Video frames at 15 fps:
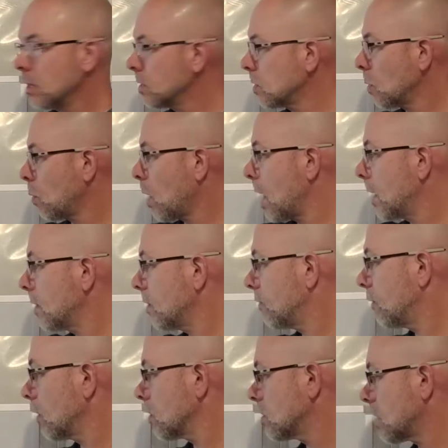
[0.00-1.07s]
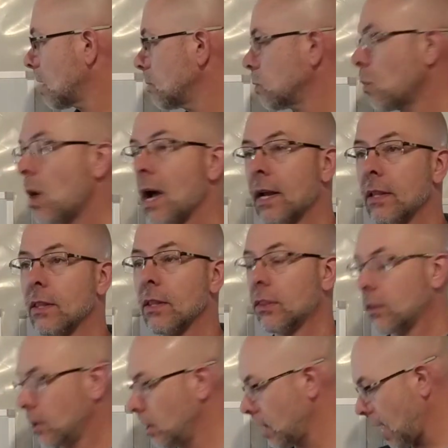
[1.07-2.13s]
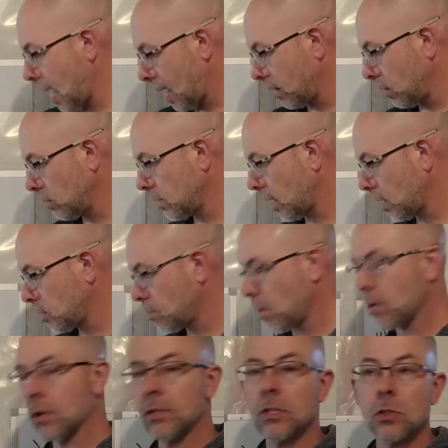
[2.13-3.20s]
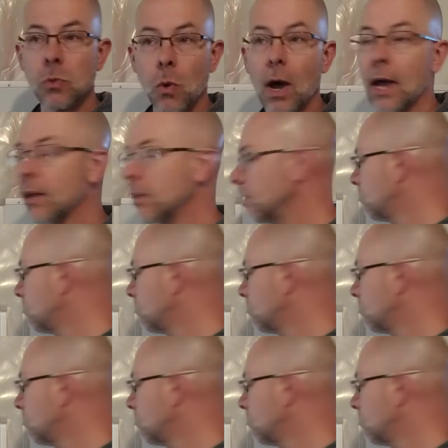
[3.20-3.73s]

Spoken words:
So y to the first times y to the third, add those exponents, it's y to the